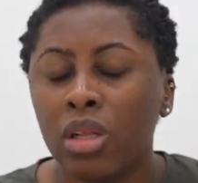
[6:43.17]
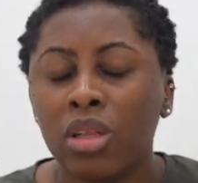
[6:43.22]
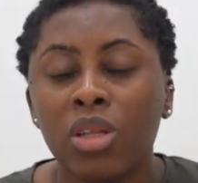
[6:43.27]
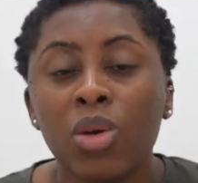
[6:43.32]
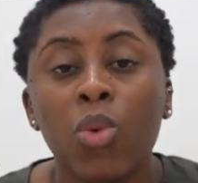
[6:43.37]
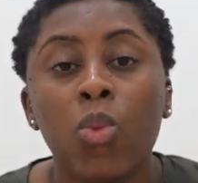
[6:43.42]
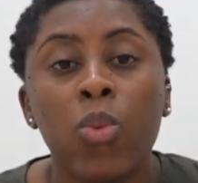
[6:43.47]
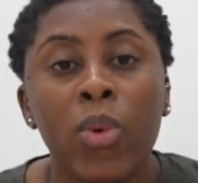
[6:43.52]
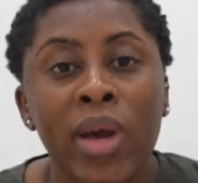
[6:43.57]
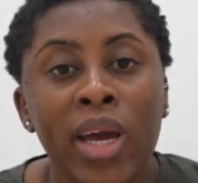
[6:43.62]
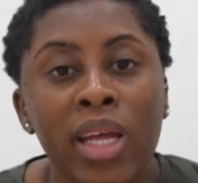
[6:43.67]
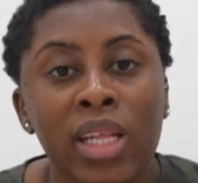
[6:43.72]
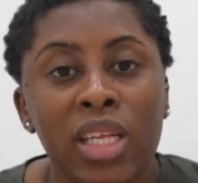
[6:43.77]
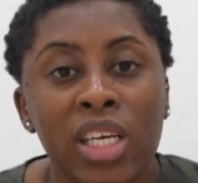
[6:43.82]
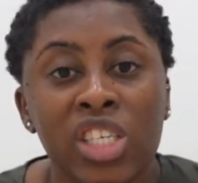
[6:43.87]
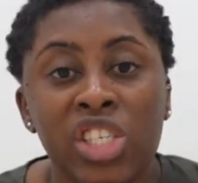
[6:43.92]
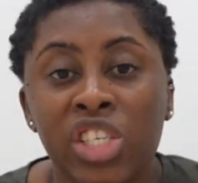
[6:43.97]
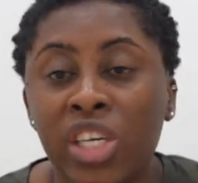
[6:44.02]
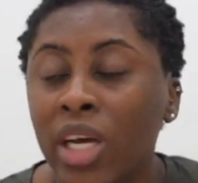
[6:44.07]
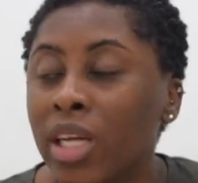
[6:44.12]
The way
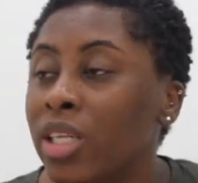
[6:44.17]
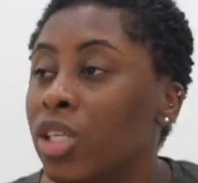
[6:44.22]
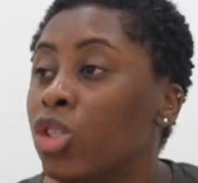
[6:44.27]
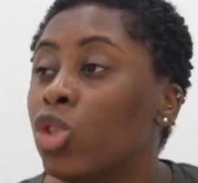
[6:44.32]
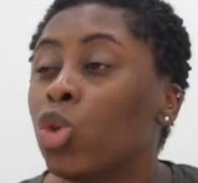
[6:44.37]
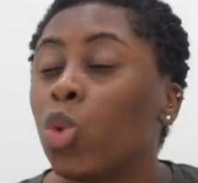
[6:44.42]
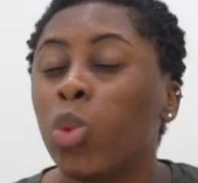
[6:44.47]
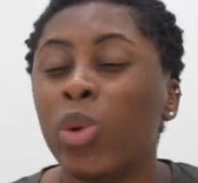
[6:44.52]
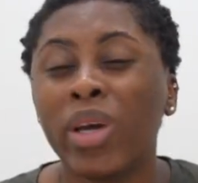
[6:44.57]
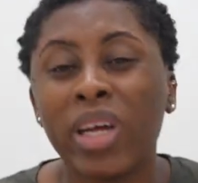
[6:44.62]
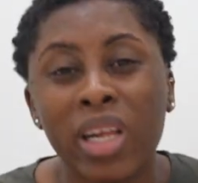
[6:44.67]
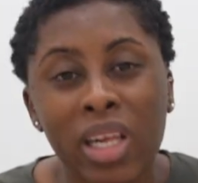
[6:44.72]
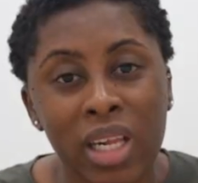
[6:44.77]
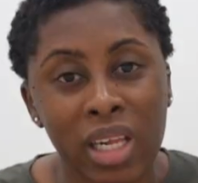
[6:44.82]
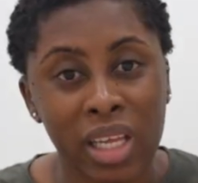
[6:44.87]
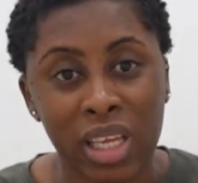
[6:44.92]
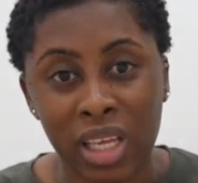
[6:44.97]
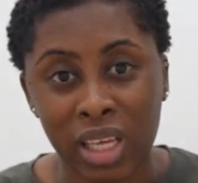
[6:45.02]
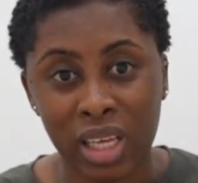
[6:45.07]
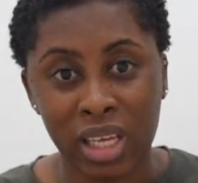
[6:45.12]
they shared it
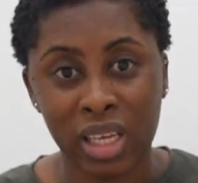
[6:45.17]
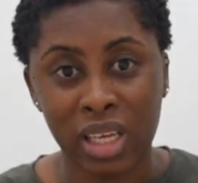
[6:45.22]
quickly